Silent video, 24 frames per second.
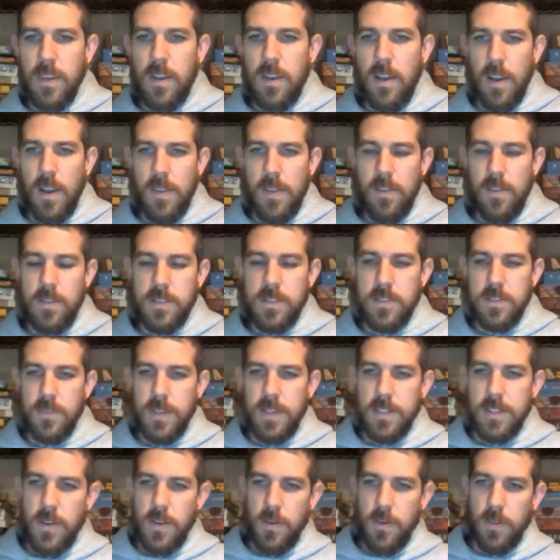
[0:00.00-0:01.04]
All right, those
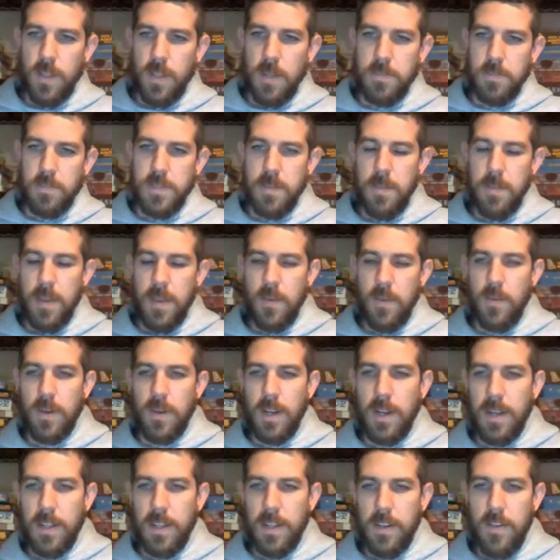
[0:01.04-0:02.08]
three total up to make
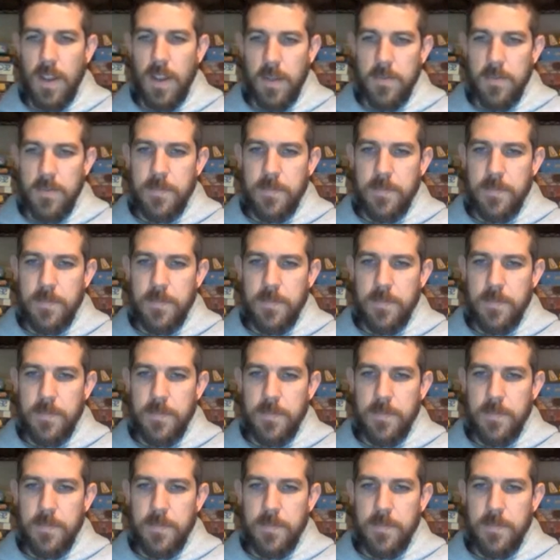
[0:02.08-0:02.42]
180. Great.